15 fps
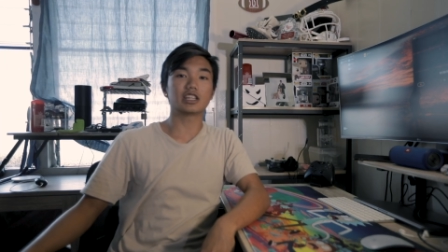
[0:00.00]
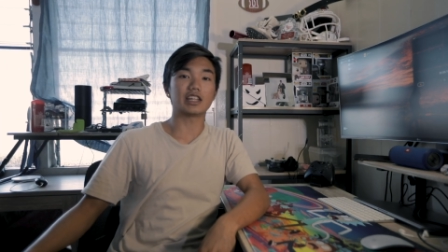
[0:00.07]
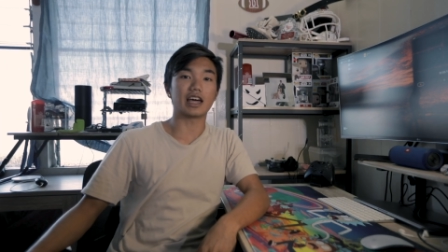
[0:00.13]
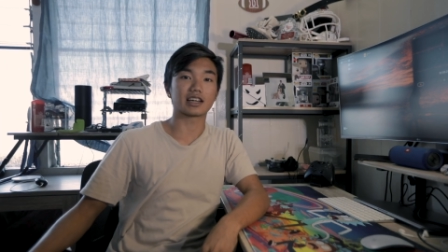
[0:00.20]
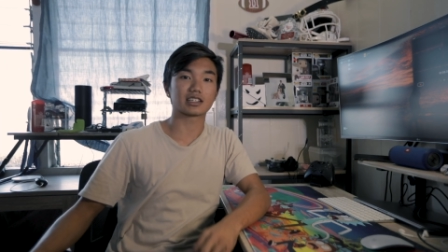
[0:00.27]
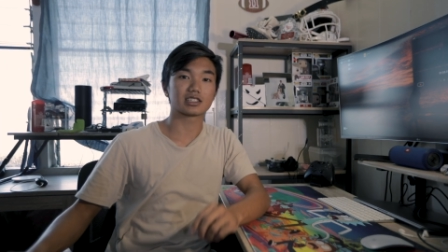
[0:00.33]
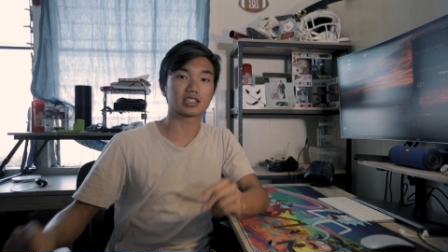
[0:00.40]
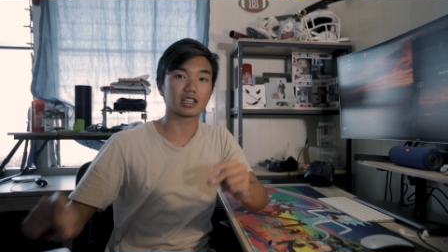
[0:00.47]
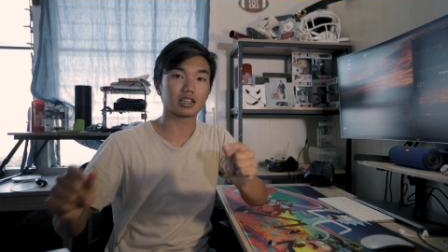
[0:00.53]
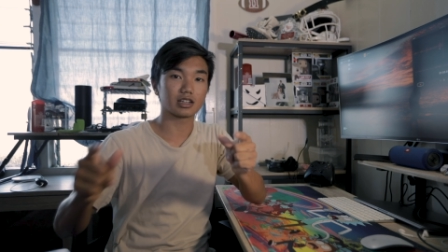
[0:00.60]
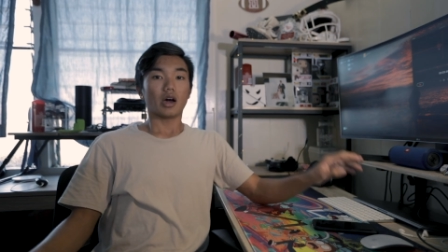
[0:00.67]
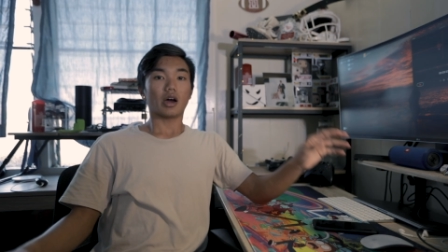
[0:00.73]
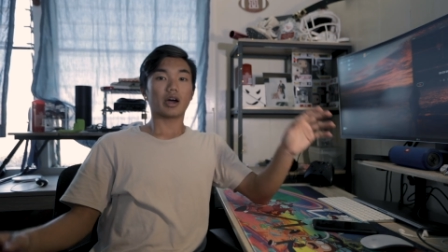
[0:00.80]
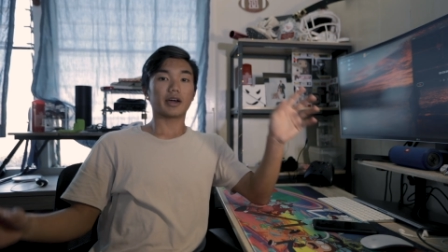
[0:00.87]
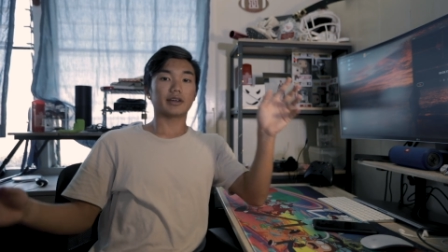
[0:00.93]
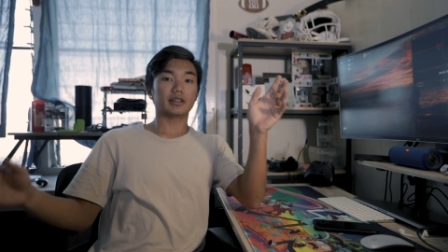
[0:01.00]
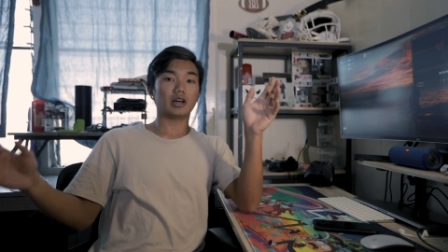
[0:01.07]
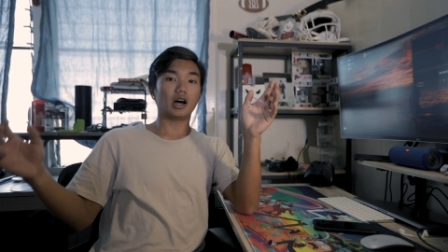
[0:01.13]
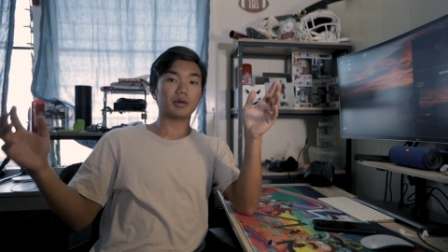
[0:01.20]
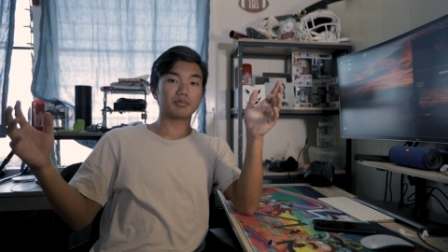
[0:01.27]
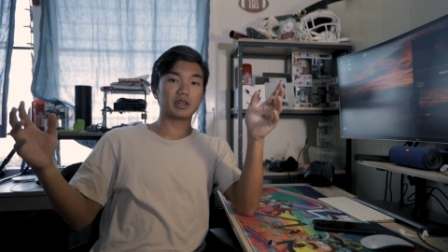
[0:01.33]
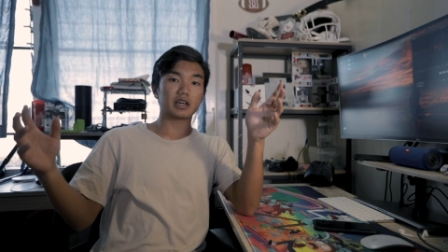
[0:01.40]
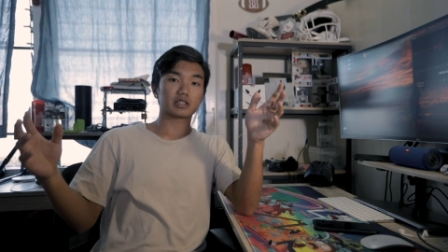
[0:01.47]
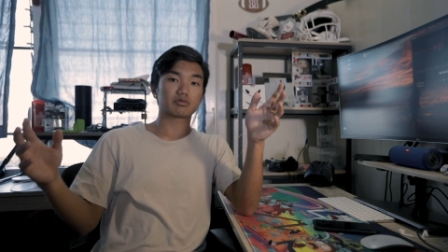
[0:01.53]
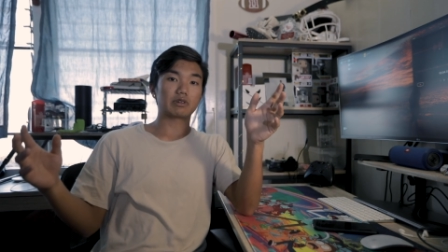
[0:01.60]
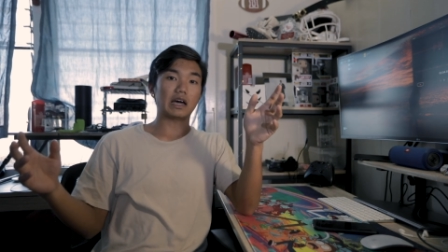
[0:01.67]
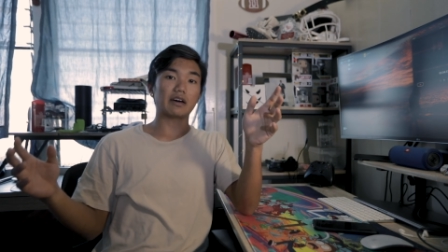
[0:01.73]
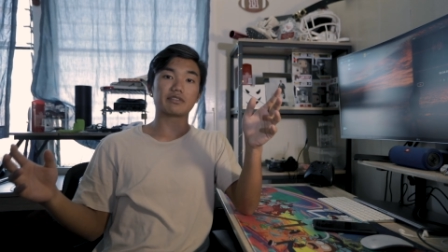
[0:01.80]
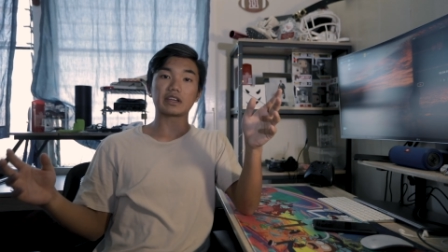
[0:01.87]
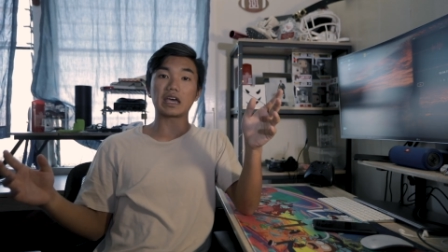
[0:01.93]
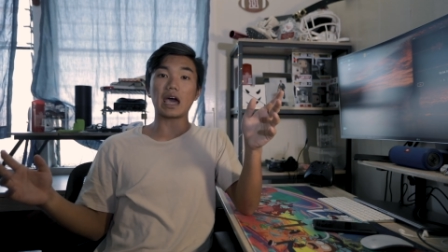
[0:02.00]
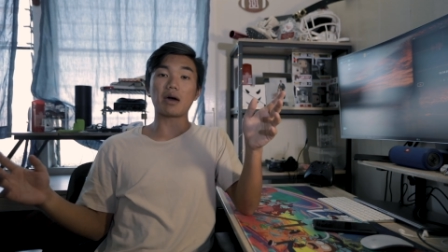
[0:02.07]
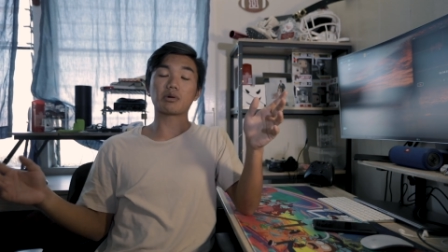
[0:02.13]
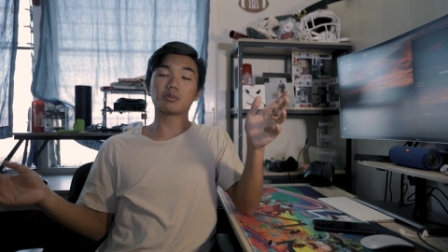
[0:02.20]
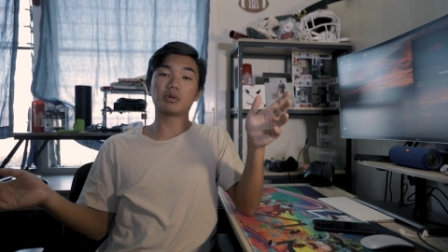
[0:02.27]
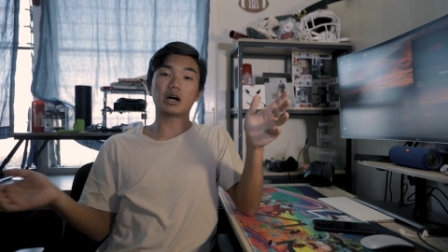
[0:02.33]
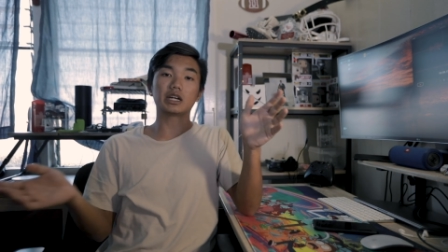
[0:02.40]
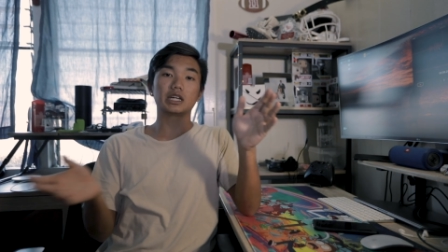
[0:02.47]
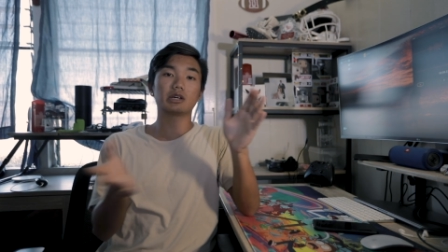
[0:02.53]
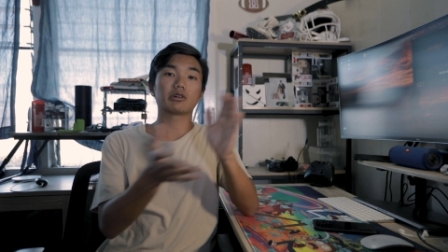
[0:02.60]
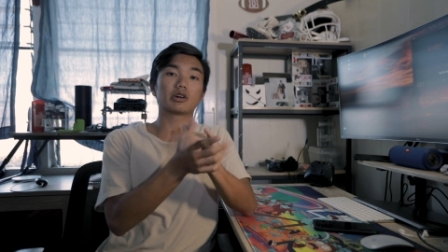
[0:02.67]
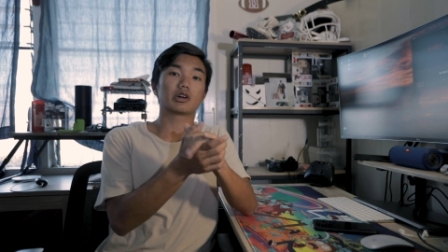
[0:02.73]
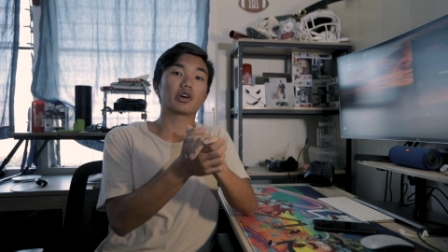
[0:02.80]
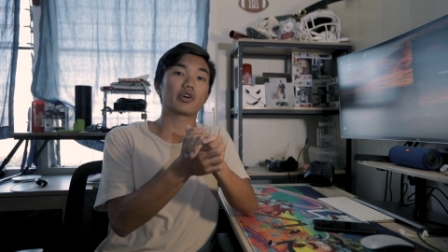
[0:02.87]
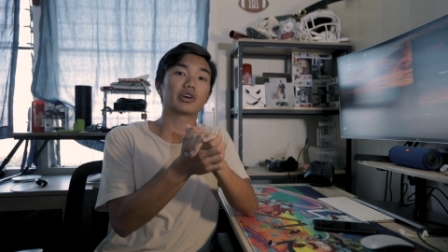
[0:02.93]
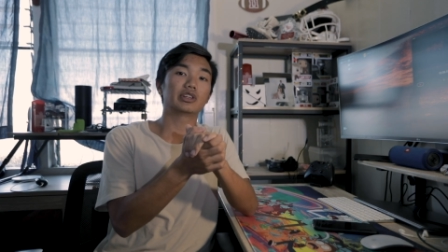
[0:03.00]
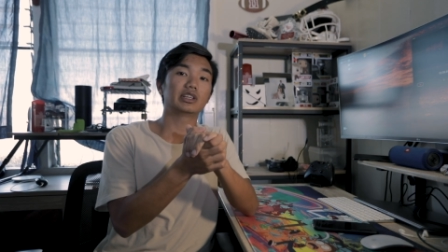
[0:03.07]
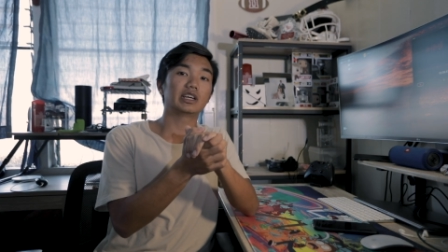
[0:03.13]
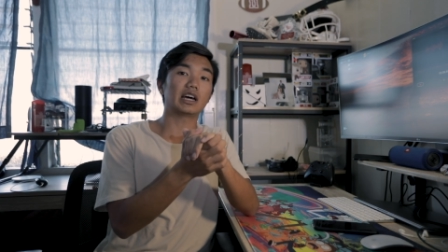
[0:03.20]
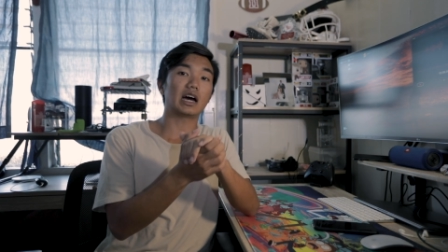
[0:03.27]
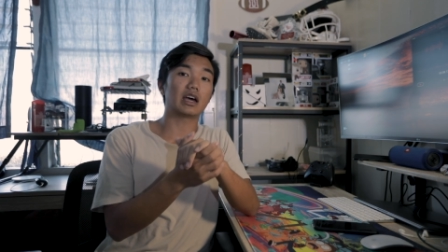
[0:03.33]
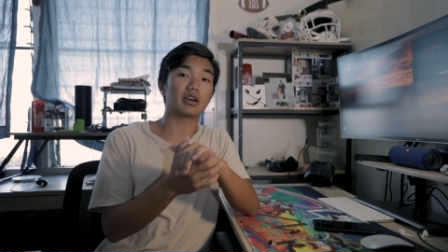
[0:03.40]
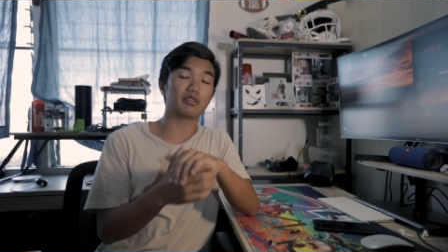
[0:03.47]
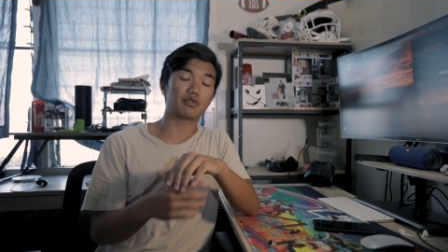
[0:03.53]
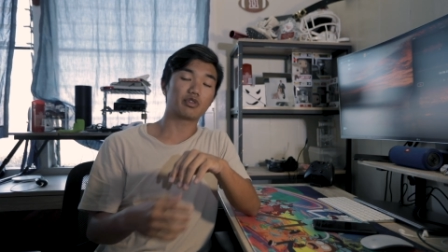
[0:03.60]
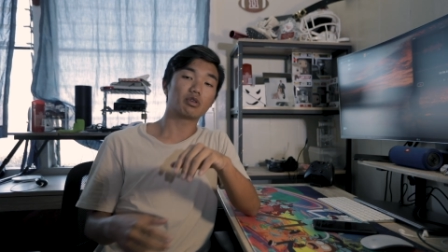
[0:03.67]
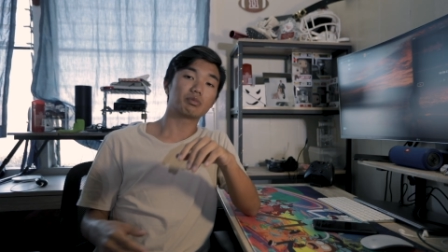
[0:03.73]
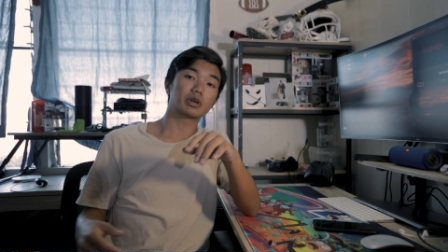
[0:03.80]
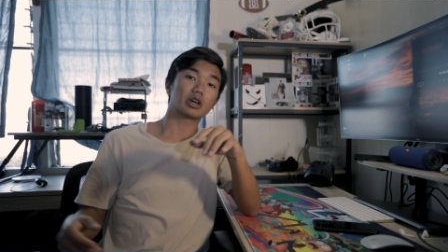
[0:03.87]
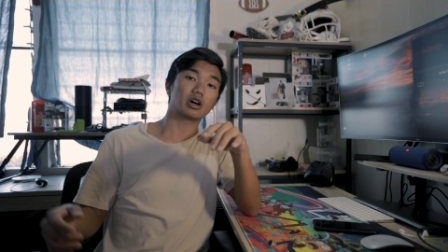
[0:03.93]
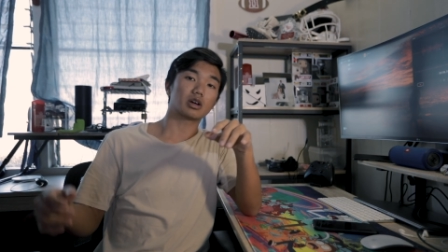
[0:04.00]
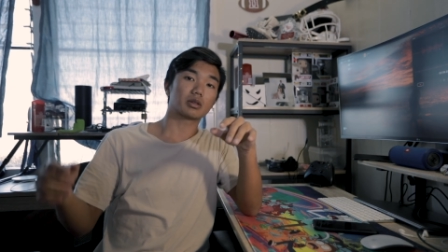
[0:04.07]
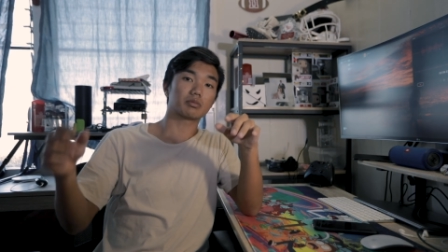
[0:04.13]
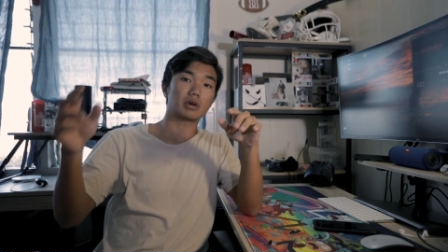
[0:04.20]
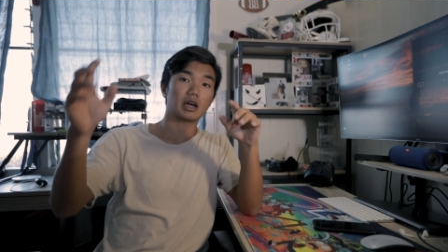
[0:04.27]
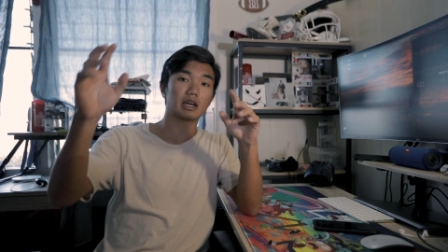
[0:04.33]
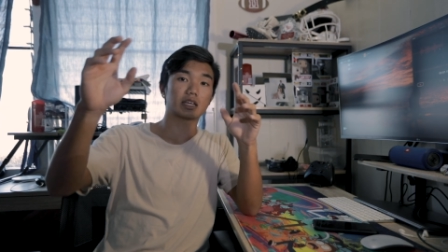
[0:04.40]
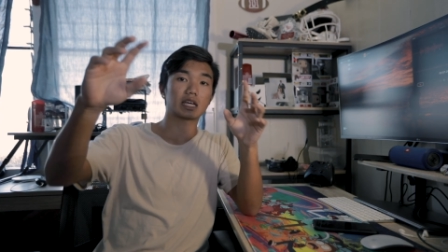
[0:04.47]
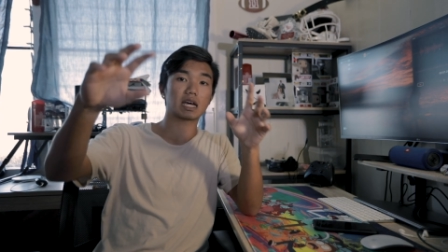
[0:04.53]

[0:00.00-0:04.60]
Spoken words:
the next. All right, up next we have the camera body. Currently, I am filming on my